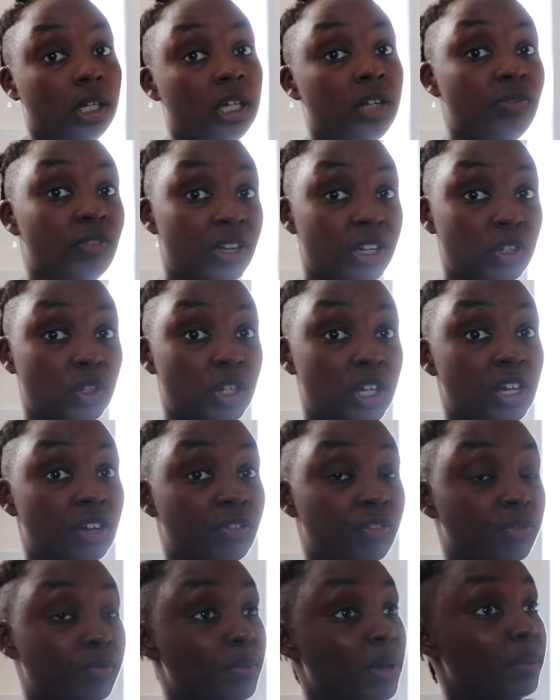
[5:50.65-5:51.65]
even
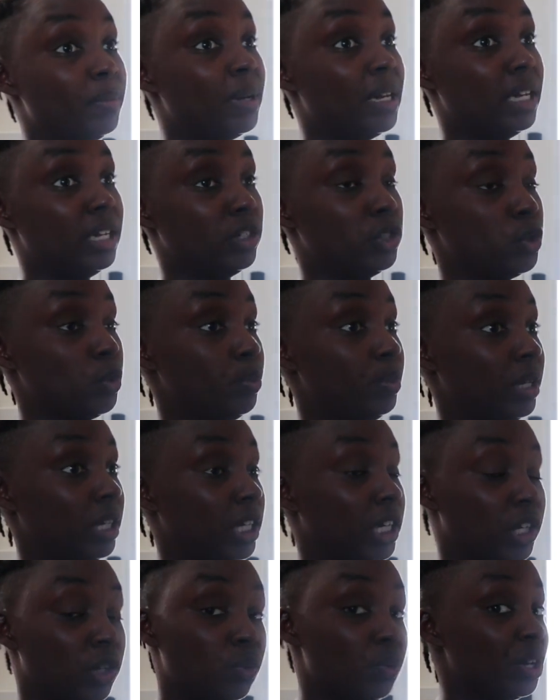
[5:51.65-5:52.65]
if maybe to
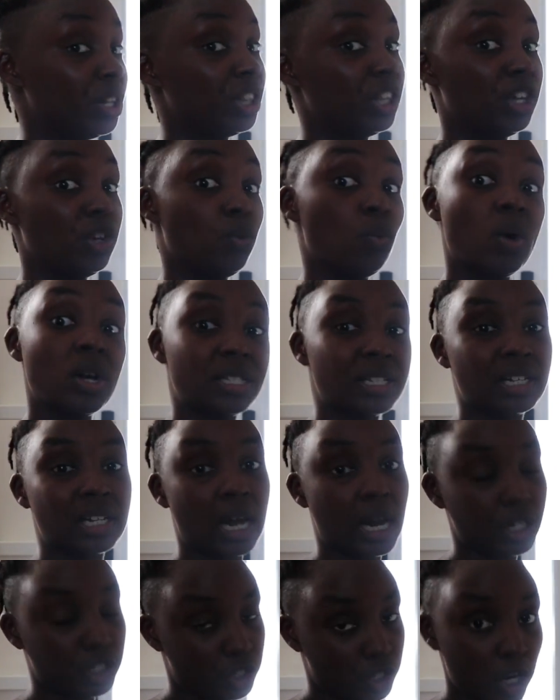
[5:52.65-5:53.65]
begin with he wasn't
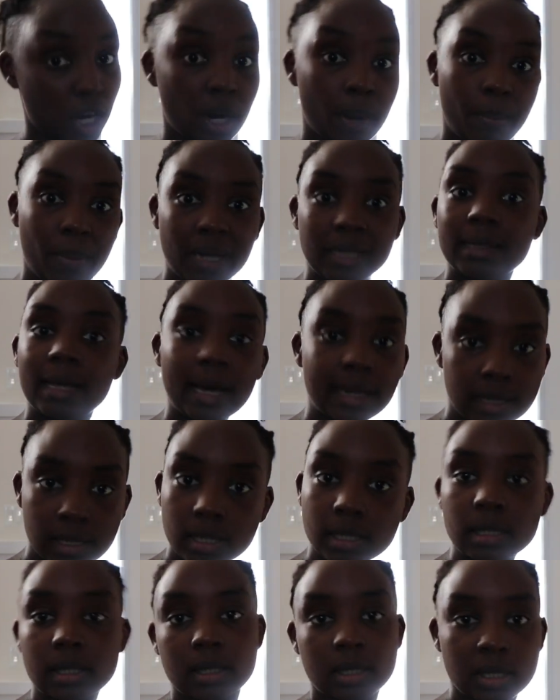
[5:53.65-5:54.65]
a jerk but
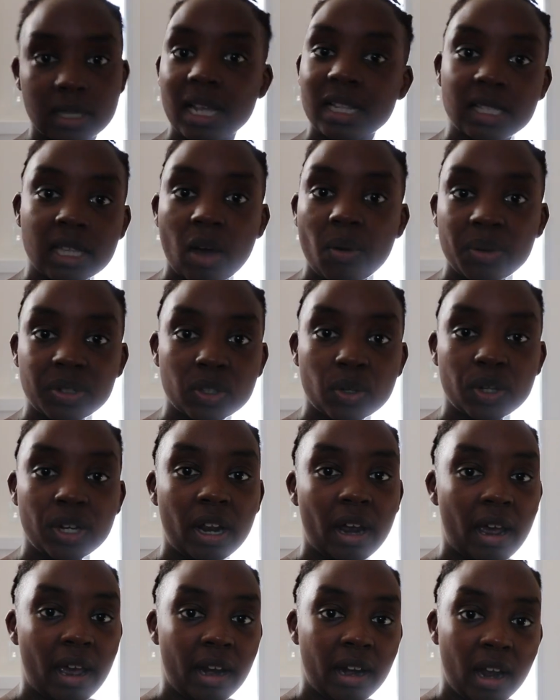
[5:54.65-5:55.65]
that's that's how it's
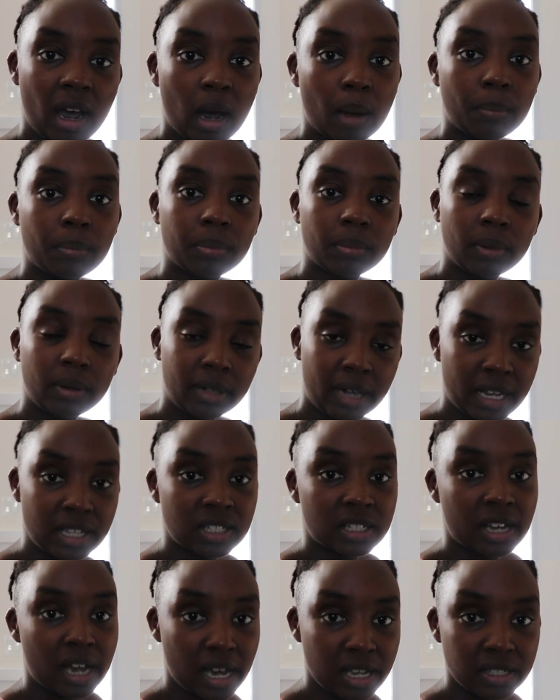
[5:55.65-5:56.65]
gonna end up
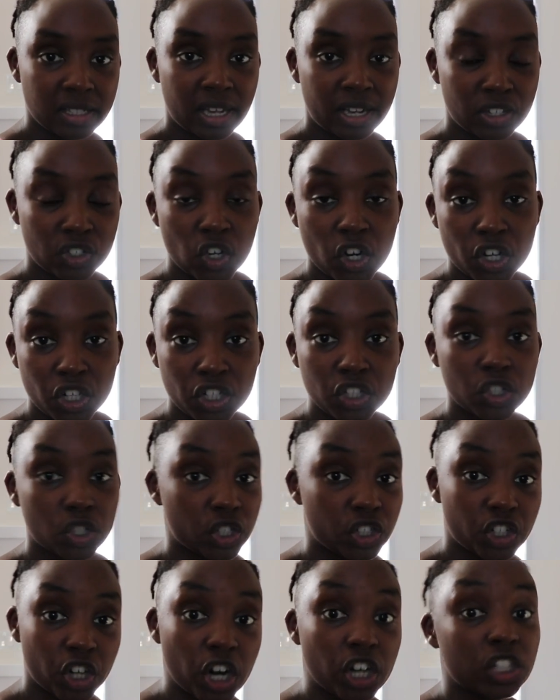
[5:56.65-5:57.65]
nice guys can turn
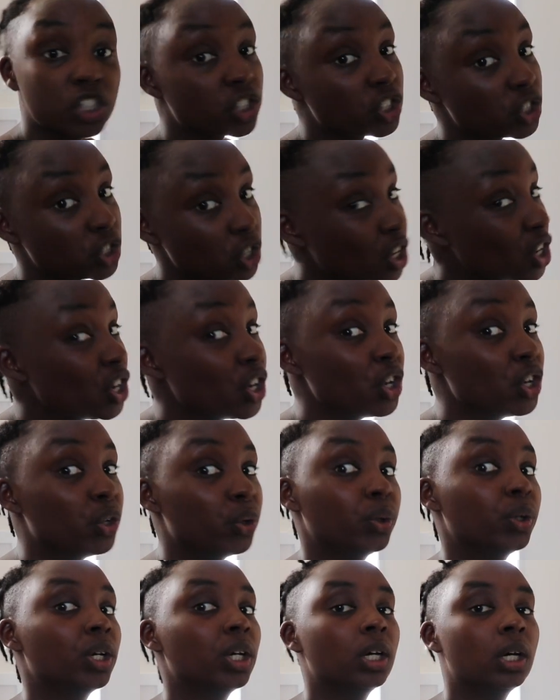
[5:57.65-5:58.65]
into jerks
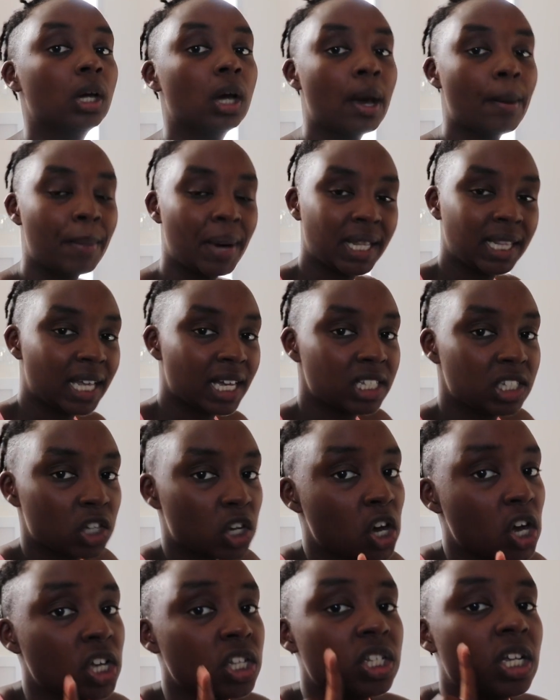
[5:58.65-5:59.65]
too but that's
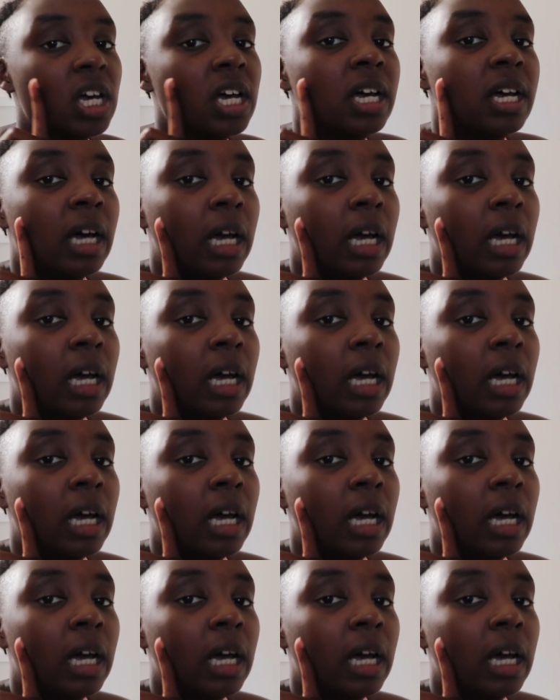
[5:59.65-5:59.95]
cause